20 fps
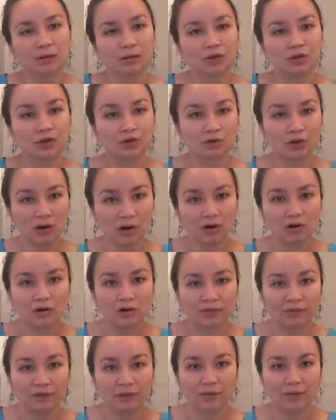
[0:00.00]

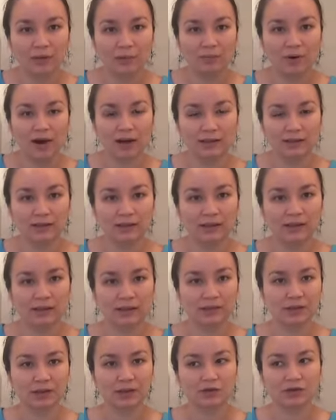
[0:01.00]
stronger feeling Braxton
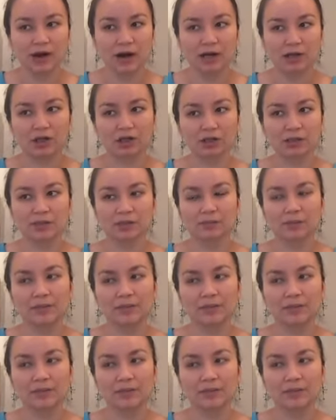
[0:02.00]
Hicks contractions,